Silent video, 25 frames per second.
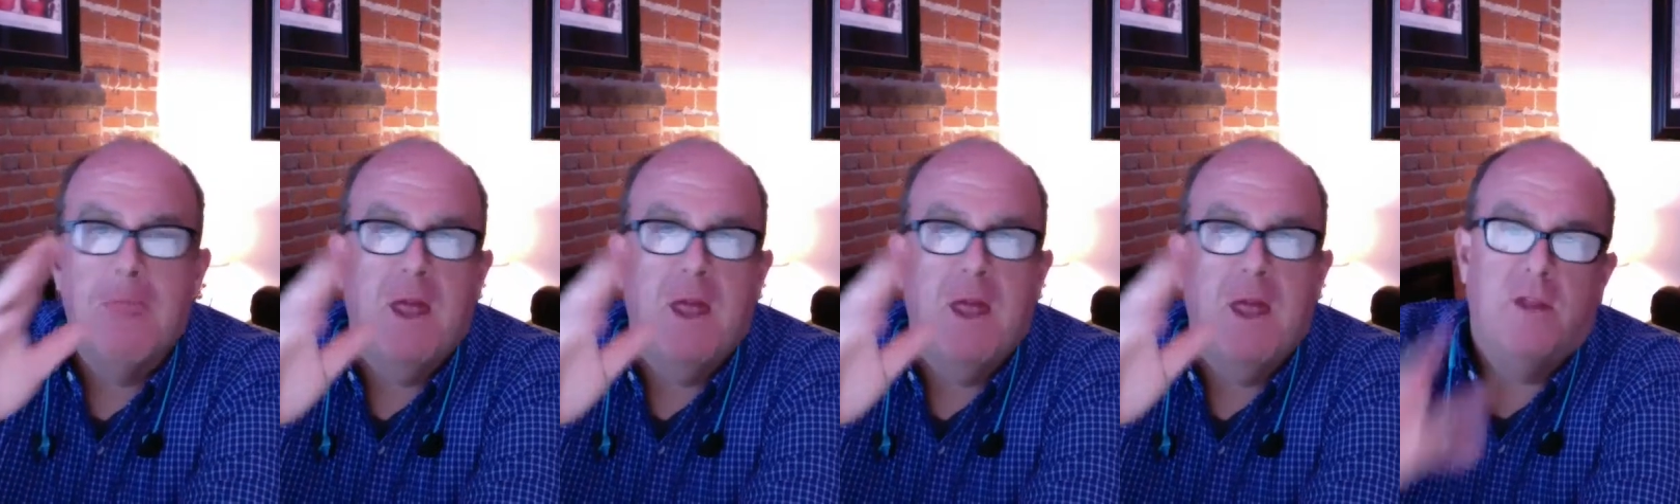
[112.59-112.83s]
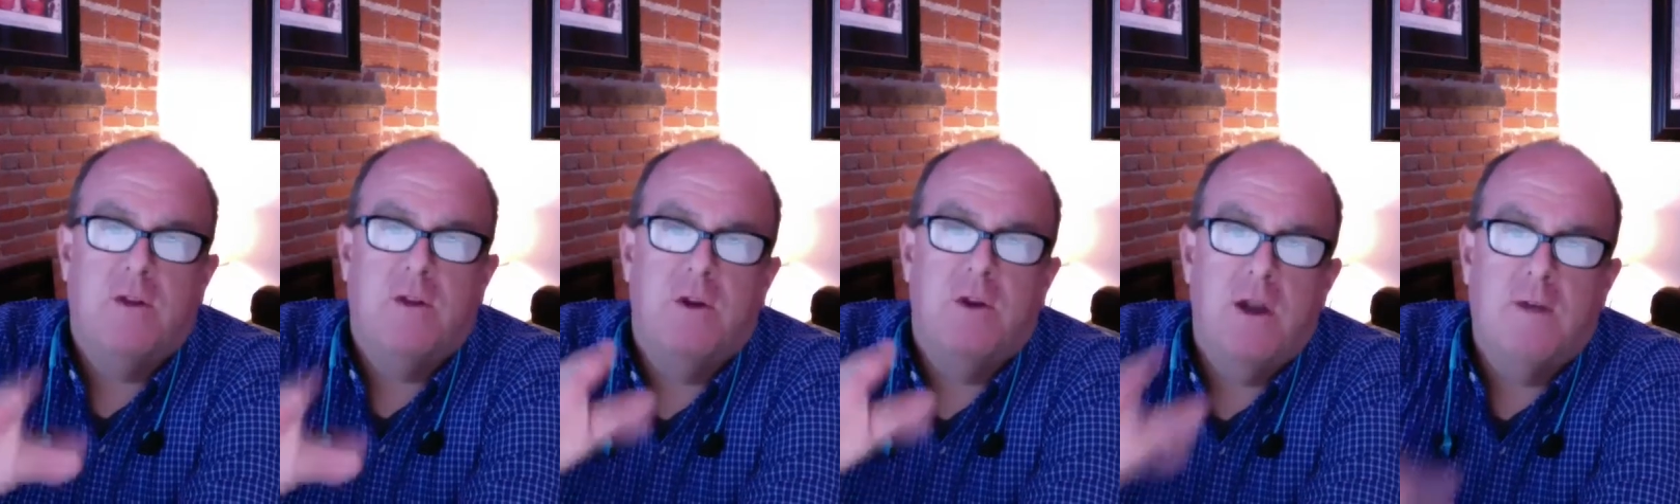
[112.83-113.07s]

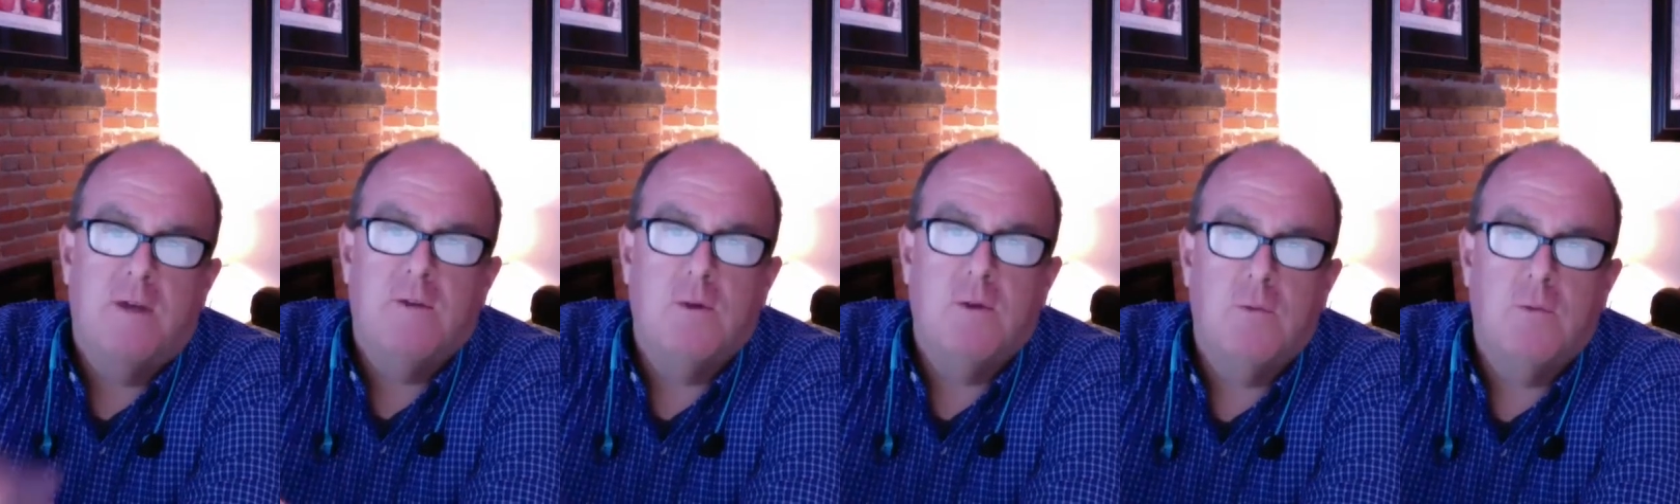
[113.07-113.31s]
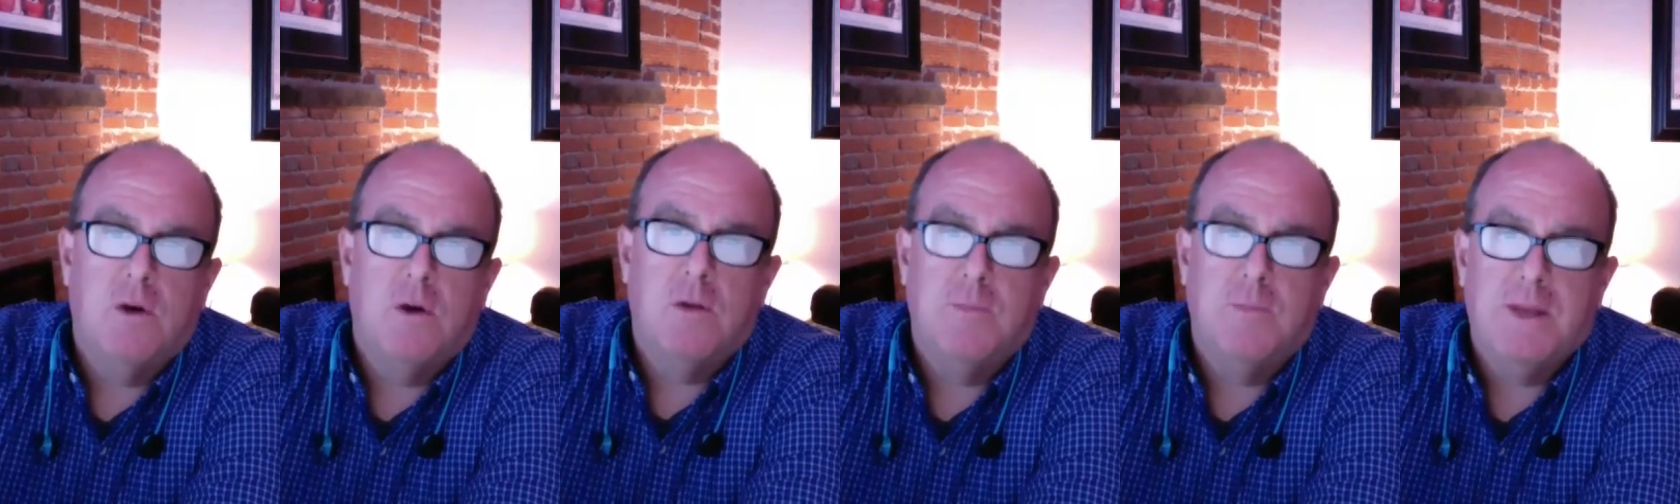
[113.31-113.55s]
and there
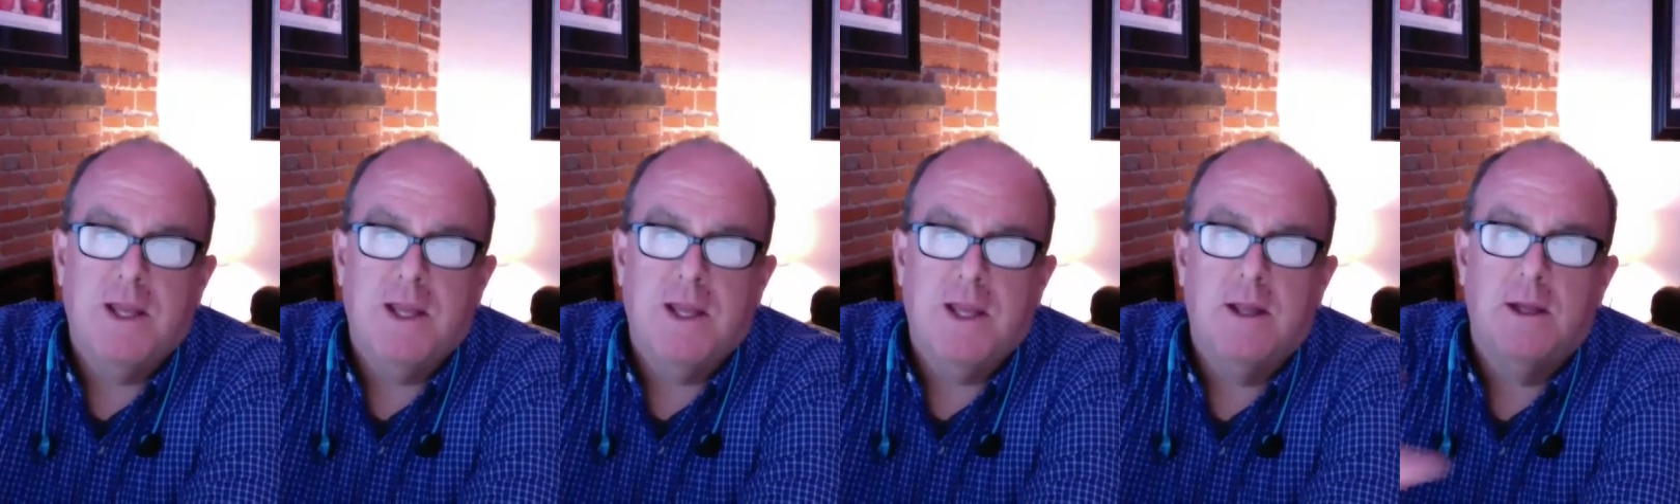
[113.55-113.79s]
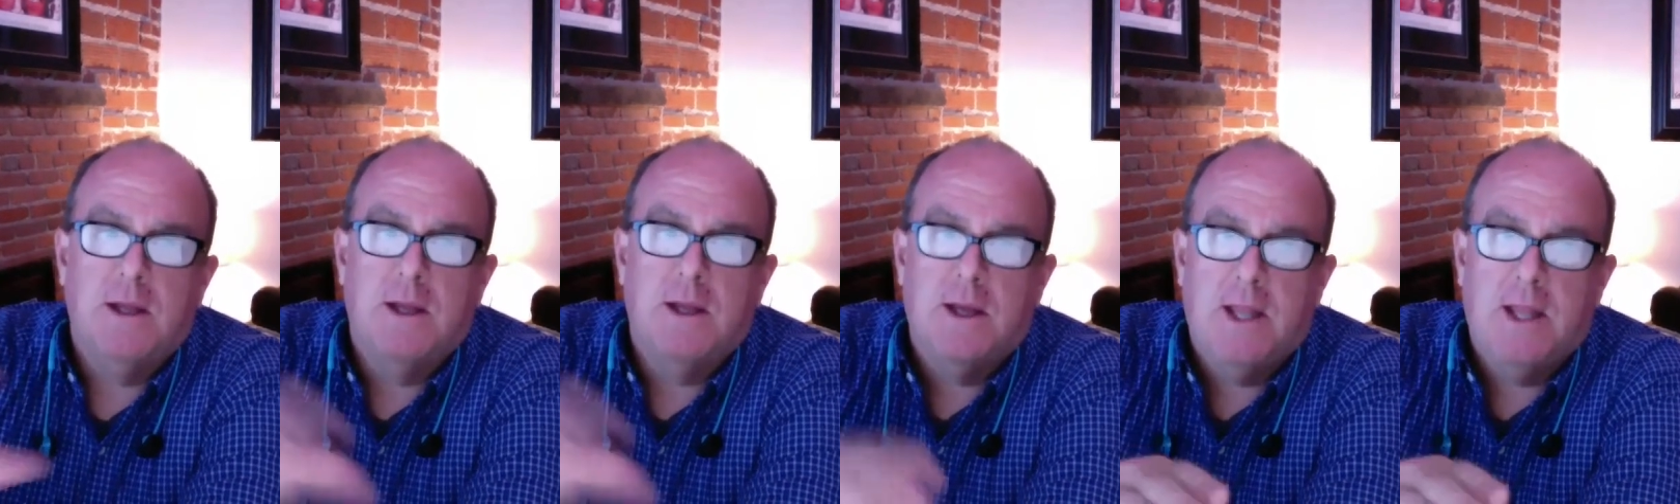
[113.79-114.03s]
never will
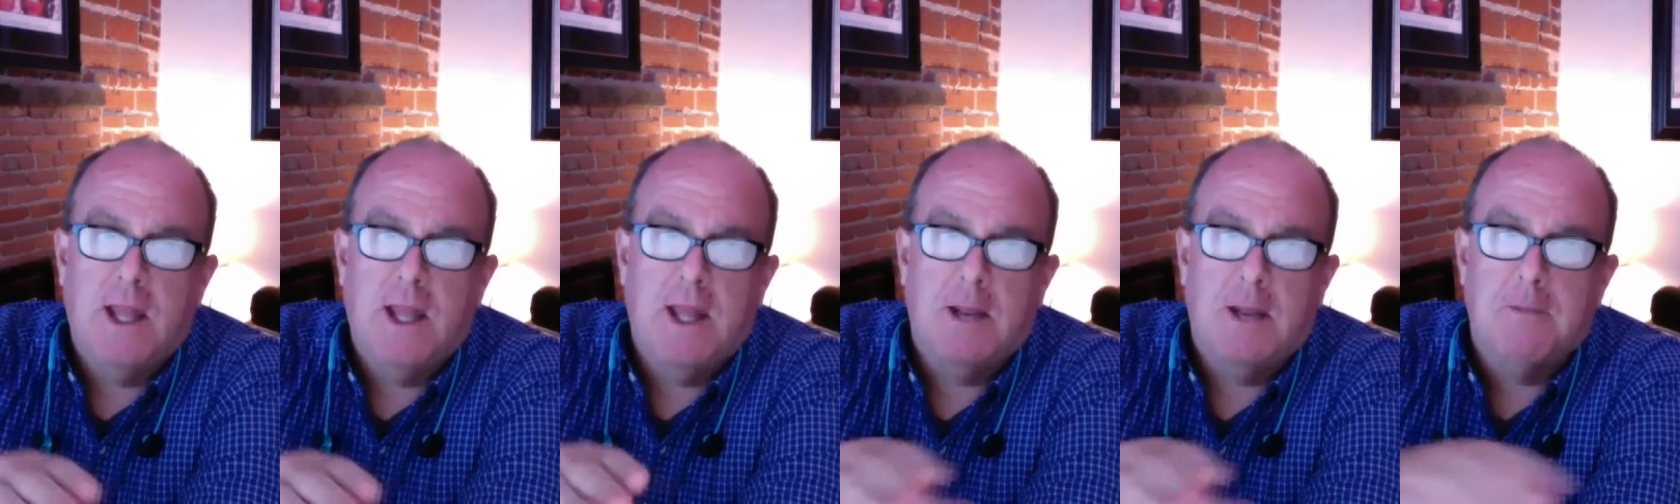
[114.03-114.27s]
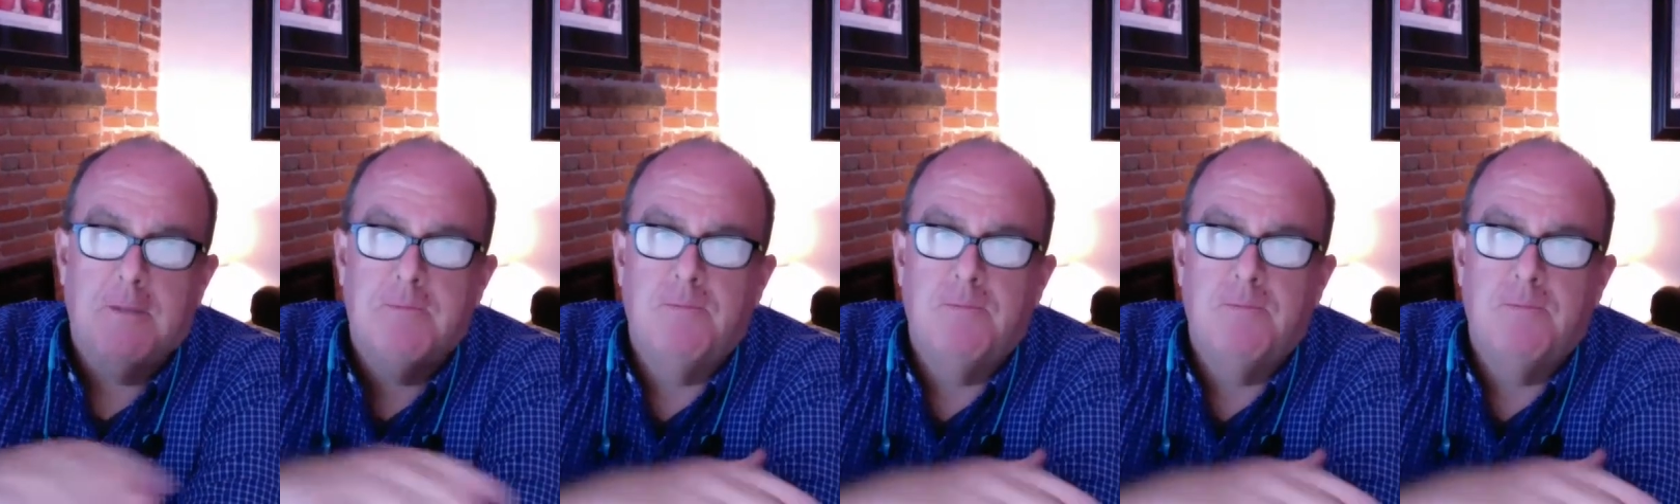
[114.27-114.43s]
be again.